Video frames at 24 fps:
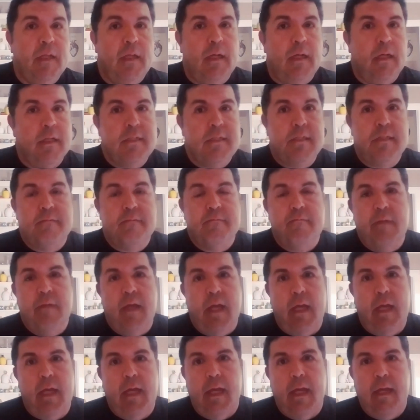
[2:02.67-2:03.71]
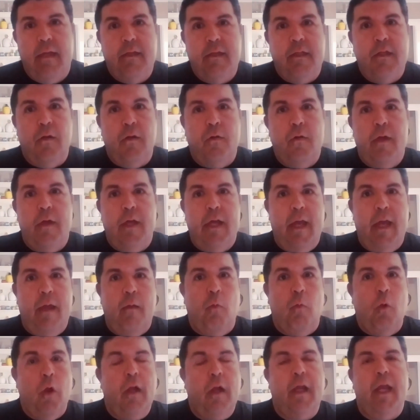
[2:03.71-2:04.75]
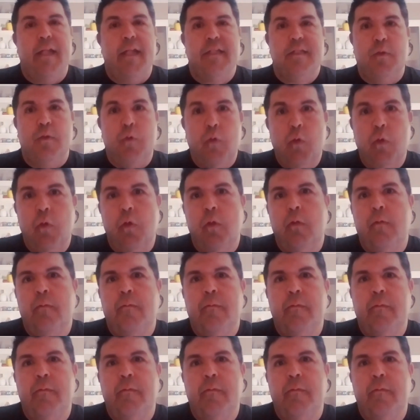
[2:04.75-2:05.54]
us, at work, at school.